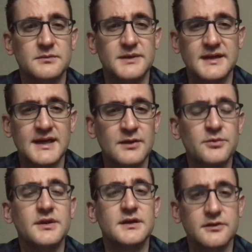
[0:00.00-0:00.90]
can't
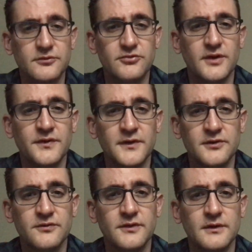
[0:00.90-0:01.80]
really confront this
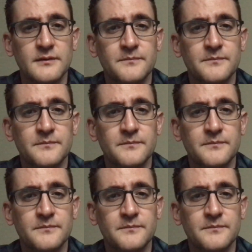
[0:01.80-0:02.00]
fear.